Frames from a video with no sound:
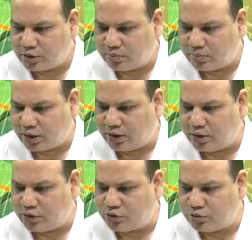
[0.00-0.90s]

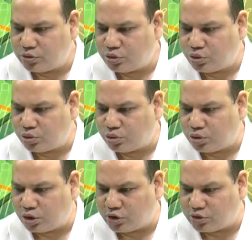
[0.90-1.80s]
minus true
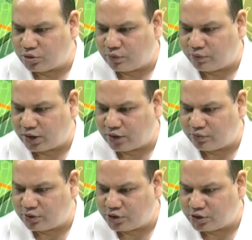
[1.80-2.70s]
cost of
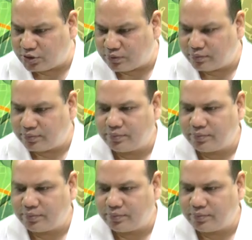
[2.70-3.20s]
acquisition.